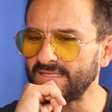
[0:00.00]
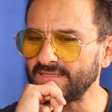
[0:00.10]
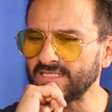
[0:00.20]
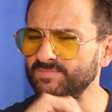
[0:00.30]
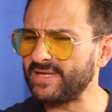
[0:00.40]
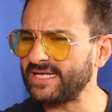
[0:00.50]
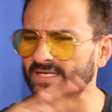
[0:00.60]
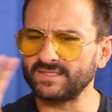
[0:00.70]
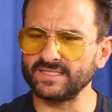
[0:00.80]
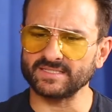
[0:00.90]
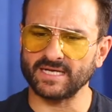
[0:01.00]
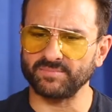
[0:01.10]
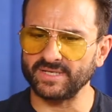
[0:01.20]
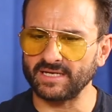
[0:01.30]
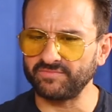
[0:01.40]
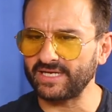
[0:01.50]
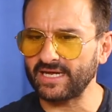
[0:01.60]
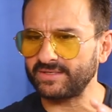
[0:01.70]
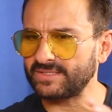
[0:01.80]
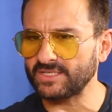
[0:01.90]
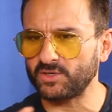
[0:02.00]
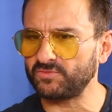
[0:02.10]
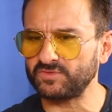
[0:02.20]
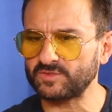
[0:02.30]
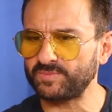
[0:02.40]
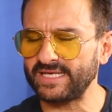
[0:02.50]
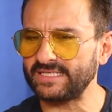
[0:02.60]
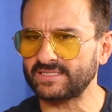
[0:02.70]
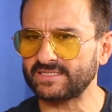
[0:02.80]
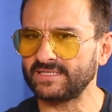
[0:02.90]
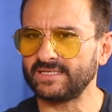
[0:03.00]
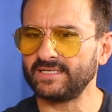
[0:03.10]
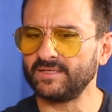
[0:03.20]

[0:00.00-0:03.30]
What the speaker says: And there's many other things happening. Every character's out of his space.